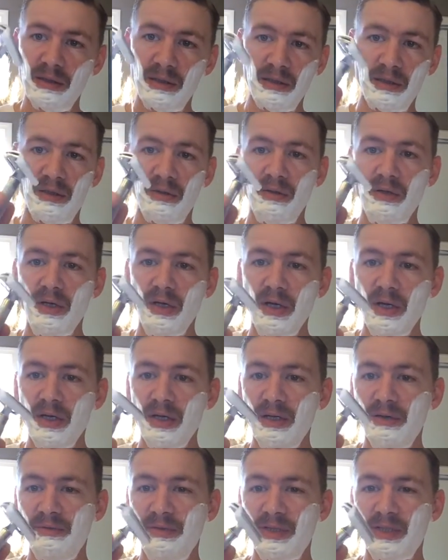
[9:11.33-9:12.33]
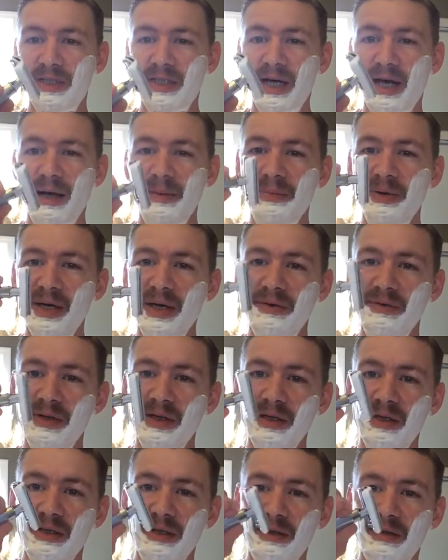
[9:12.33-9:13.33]
You know, if it's top
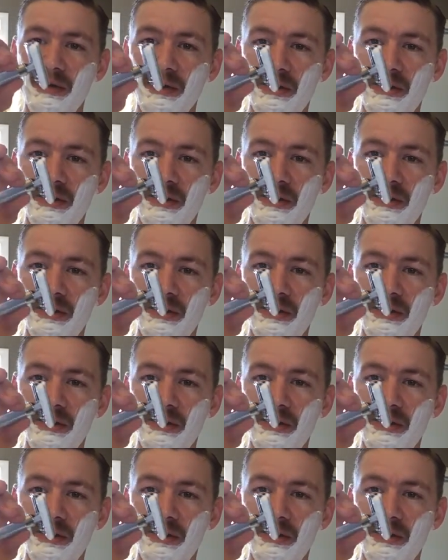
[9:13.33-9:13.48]
heavy,